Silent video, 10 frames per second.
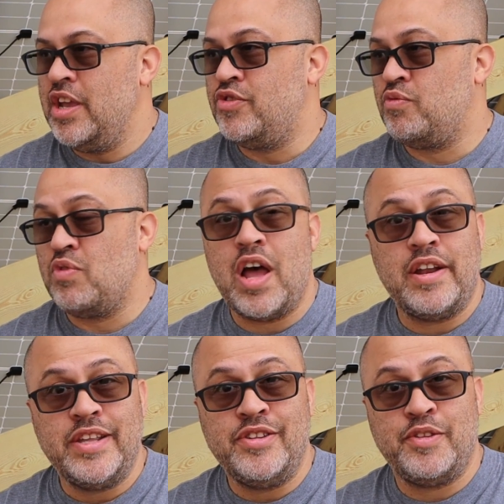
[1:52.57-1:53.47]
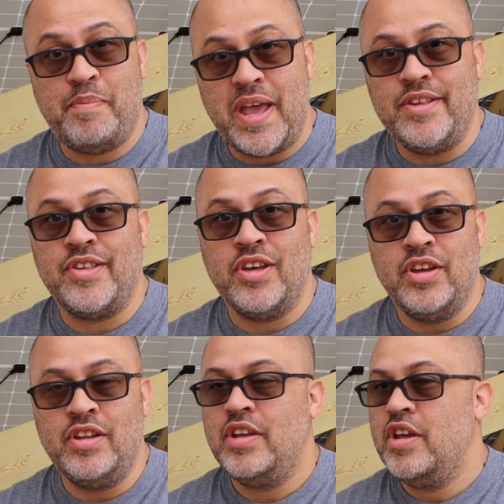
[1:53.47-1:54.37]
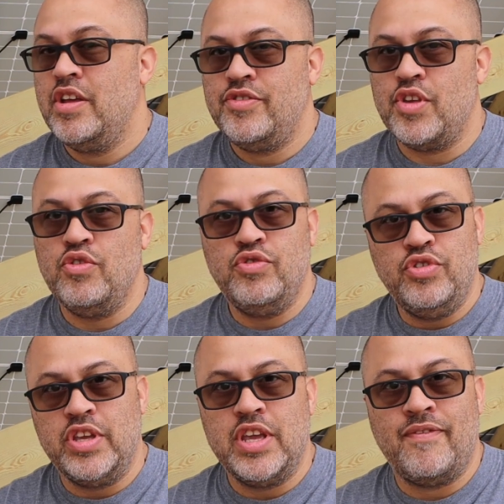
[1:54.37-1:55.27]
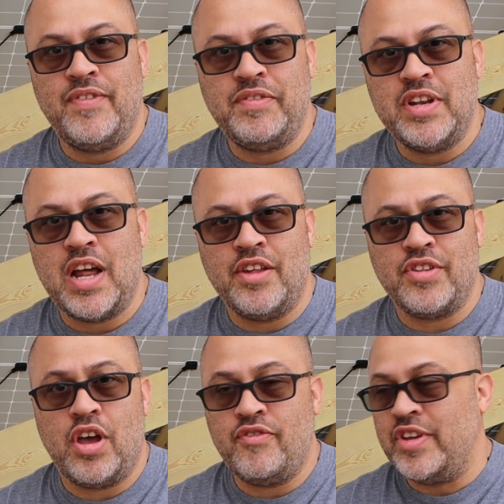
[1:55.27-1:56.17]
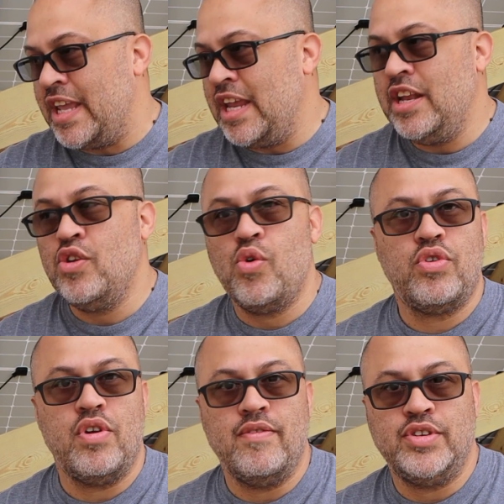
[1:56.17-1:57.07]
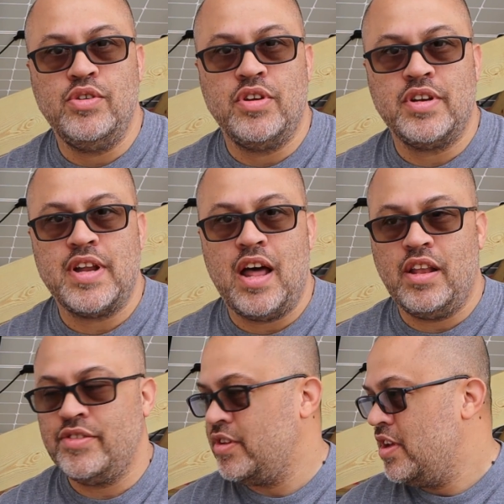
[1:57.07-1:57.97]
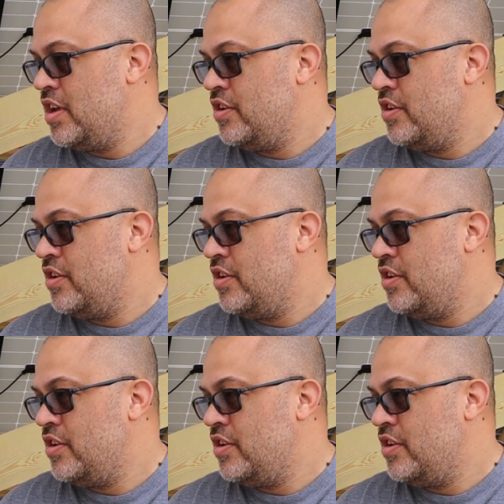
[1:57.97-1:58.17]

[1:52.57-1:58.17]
It's Rodney Space Hunt. So you can get $50 off any order over $200.